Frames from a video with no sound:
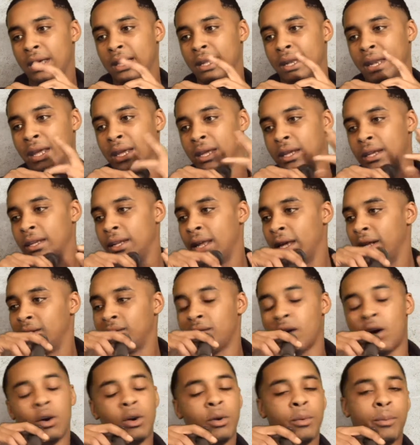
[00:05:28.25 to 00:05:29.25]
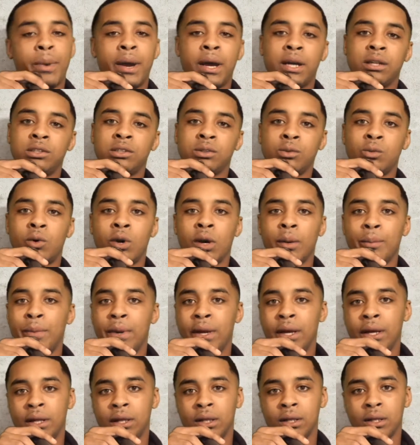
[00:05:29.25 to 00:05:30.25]
They they talk about you one
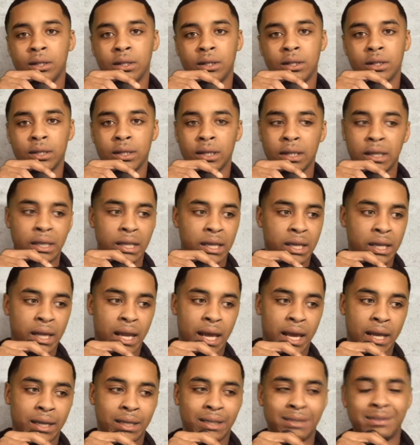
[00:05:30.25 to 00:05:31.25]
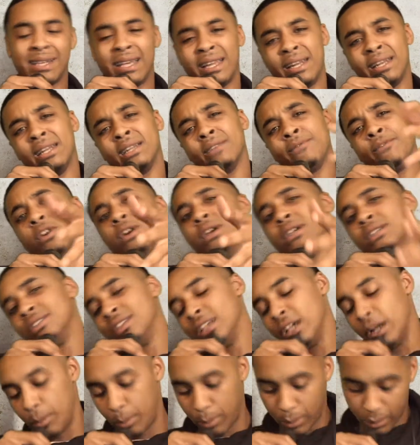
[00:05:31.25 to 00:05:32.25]
minute and then like say for
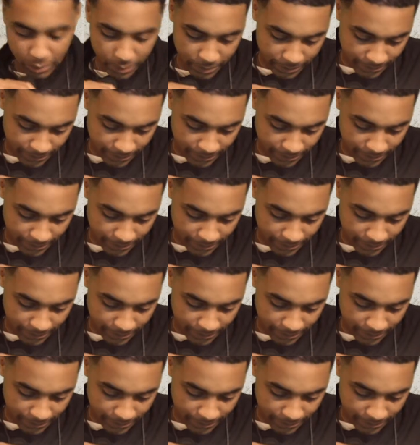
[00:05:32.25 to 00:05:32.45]
example,